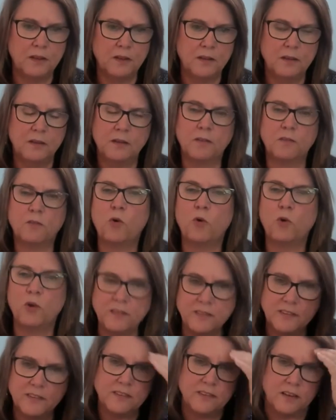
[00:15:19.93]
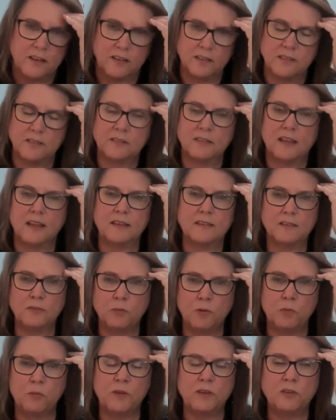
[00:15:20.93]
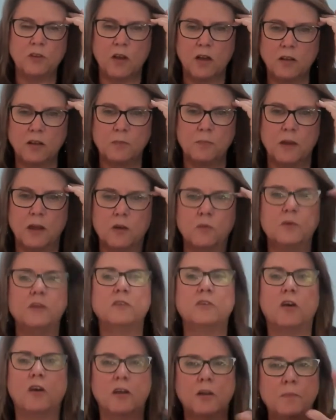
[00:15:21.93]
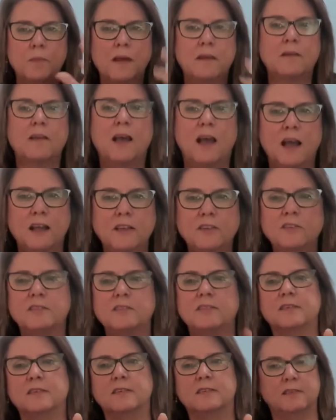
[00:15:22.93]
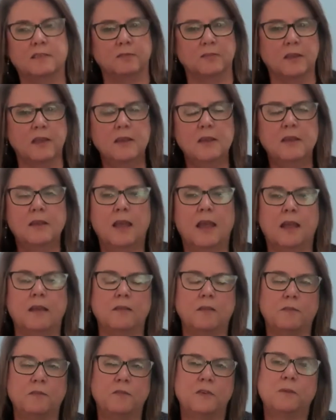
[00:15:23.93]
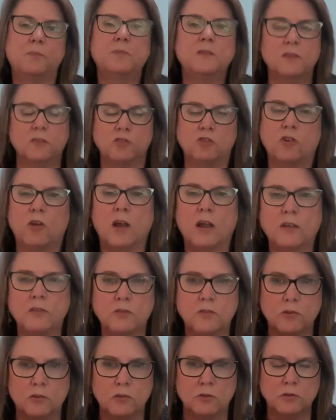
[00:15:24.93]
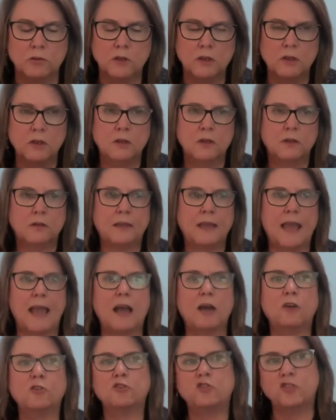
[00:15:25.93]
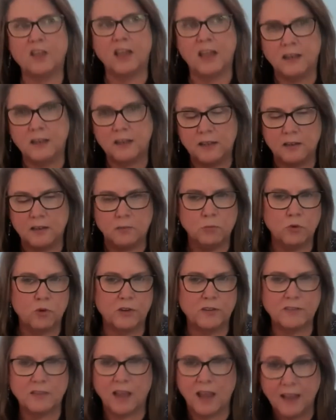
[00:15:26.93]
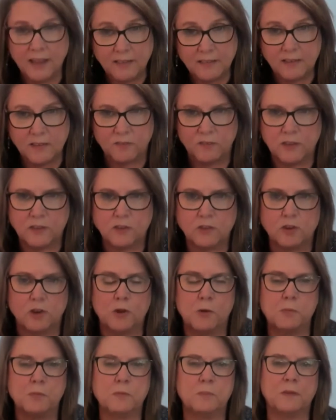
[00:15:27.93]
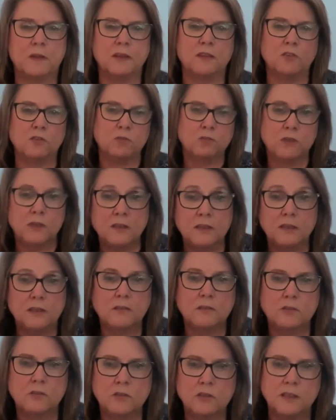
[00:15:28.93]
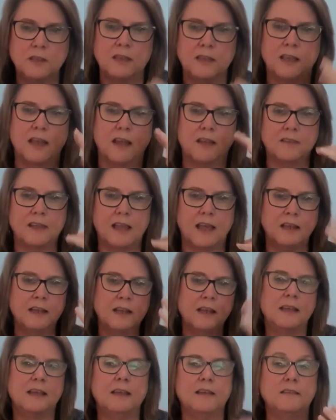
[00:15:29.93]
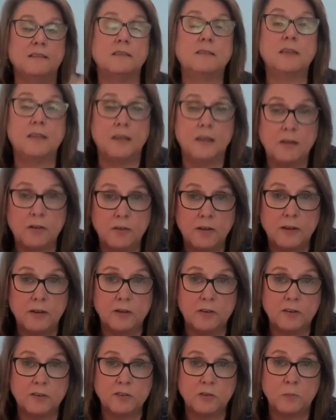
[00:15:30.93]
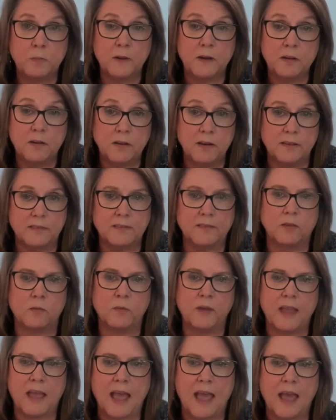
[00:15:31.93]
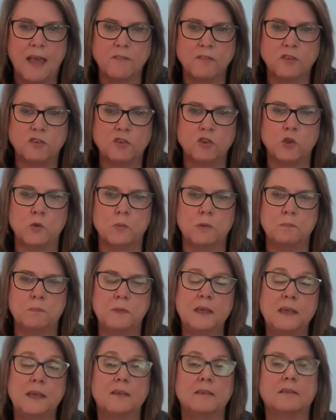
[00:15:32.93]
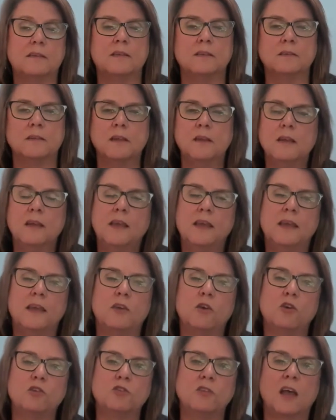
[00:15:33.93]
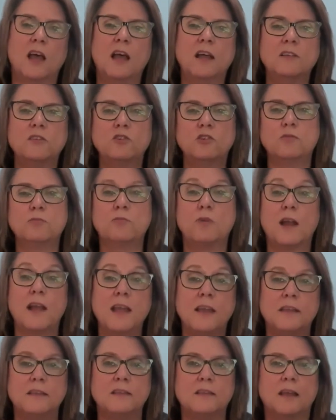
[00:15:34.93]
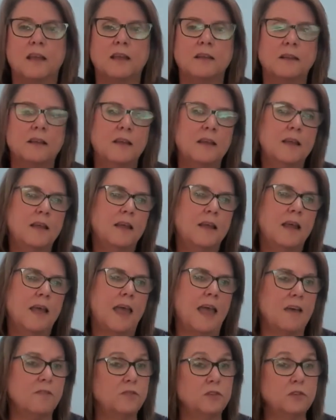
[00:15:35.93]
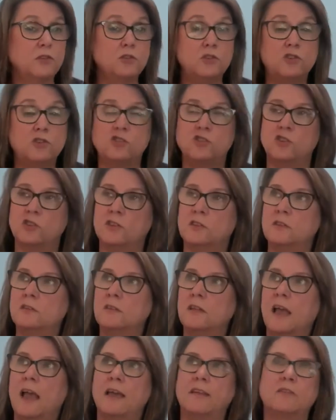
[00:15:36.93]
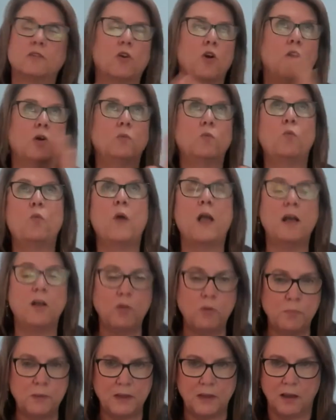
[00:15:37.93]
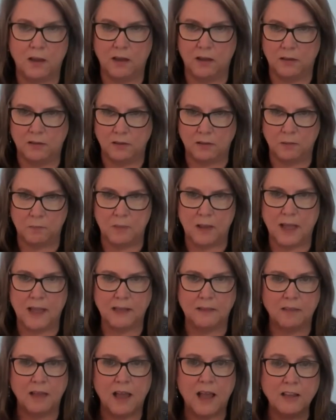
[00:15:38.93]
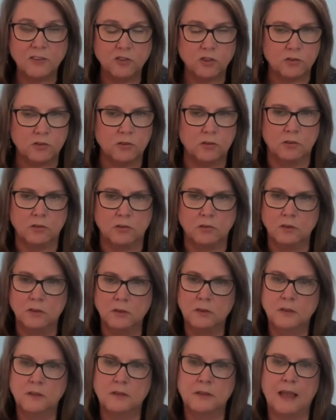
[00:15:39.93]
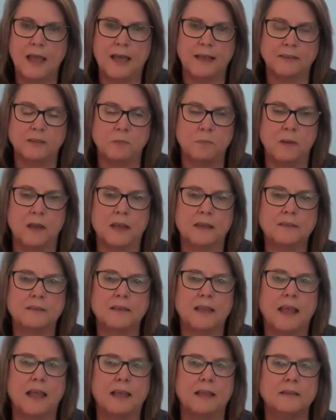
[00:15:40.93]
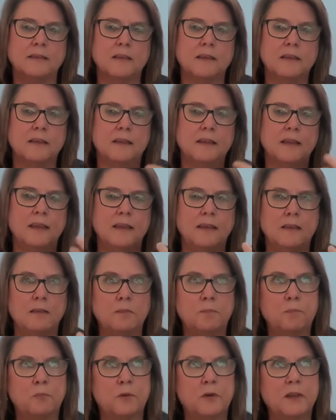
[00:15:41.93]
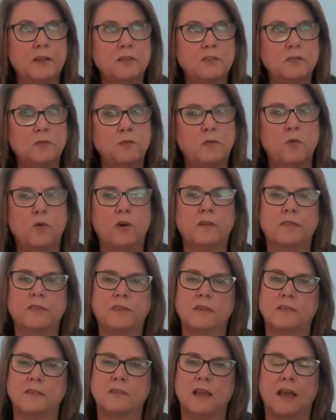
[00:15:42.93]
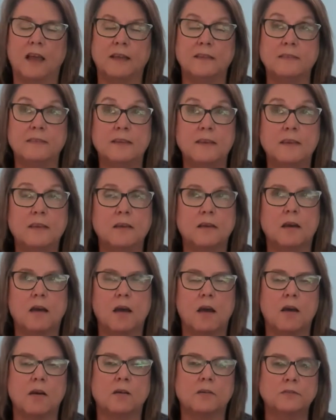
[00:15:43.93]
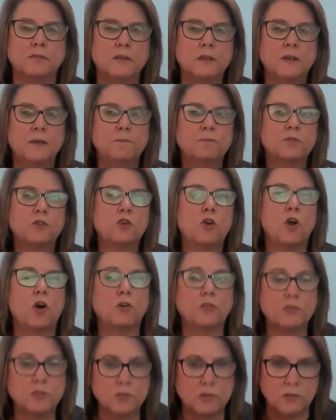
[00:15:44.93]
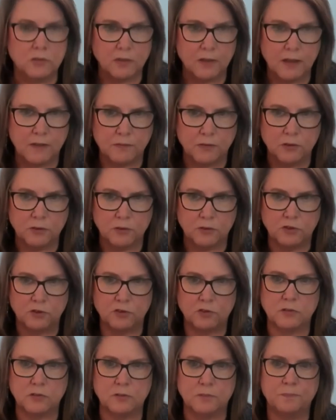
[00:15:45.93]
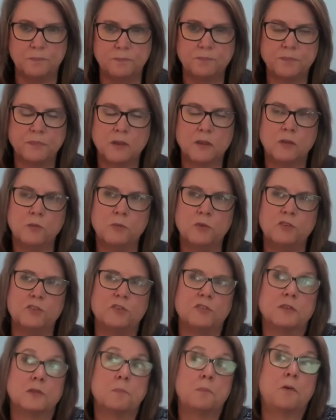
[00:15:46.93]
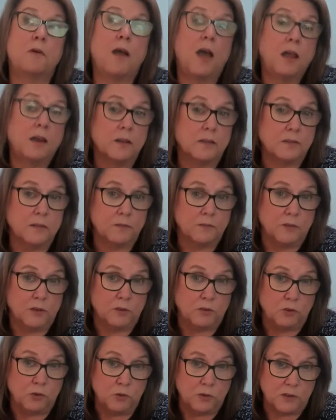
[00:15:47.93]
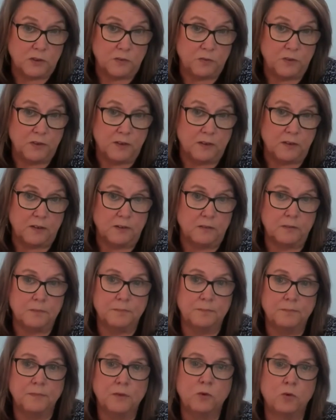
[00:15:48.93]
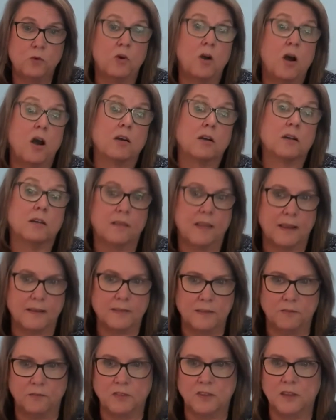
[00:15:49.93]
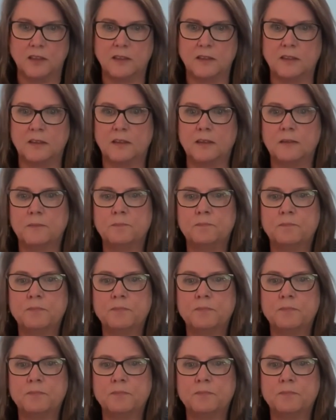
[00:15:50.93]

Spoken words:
Of course it does. That's what we talk about. We talk about consciousness, and Phipps is trying to couch that in more scientific terms, but he's really looking at that interior experience that we have as human beings. And he goes on to write that evolution has gone well beyond the biological aspects, and he brings forth this idea of cultural evolution, which is the product of the noosphere, or our collective thinking.